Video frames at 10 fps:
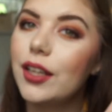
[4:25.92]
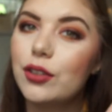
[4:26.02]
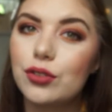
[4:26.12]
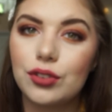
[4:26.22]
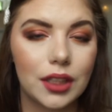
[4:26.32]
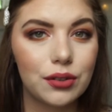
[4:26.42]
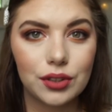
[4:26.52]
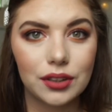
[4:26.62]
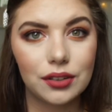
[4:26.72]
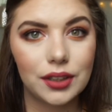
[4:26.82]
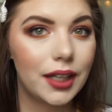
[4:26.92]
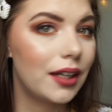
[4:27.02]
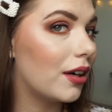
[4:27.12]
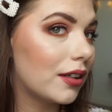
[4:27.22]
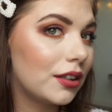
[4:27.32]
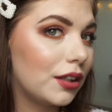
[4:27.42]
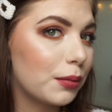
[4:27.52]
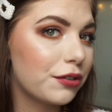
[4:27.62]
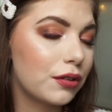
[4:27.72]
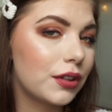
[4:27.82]
I use it every single day underneath
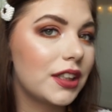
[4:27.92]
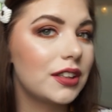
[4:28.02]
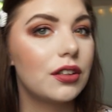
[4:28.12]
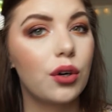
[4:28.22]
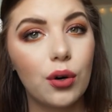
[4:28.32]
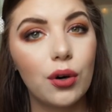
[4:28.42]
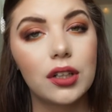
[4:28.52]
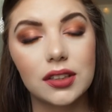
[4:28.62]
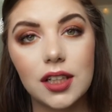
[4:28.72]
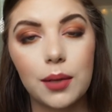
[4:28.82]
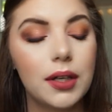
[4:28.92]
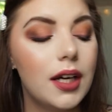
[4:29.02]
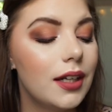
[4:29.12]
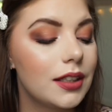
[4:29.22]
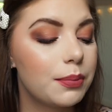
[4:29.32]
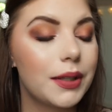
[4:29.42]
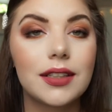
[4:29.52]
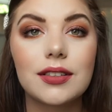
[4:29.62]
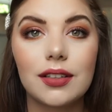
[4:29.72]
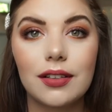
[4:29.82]
my foundation or on top.
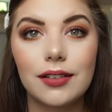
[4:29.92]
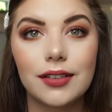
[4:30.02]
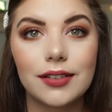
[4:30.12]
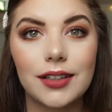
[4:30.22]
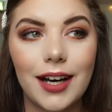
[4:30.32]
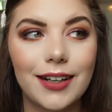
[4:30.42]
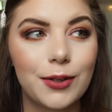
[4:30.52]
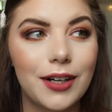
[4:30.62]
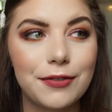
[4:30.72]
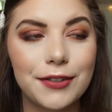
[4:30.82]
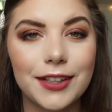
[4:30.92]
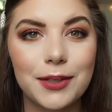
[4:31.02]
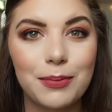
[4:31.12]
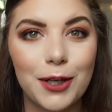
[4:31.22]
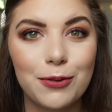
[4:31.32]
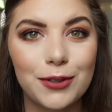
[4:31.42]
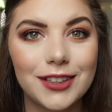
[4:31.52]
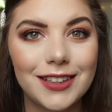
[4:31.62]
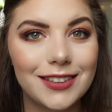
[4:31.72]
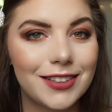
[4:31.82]
Depends on how I forget my
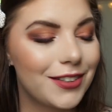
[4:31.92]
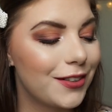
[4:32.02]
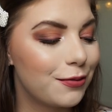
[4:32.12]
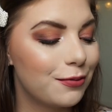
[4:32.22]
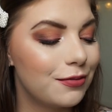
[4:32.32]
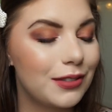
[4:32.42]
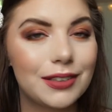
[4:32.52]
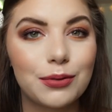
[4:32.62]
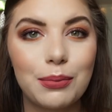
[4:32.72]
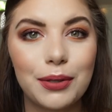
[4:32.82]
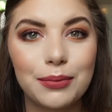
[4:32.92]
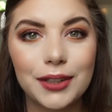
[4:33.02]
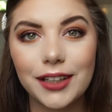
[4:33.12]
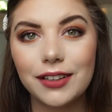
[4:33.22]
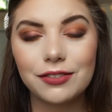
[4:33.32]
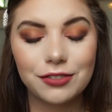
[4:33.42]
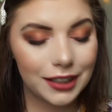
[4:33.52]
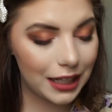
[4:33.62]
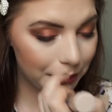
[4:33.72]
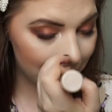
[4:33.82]
routine or remember it for that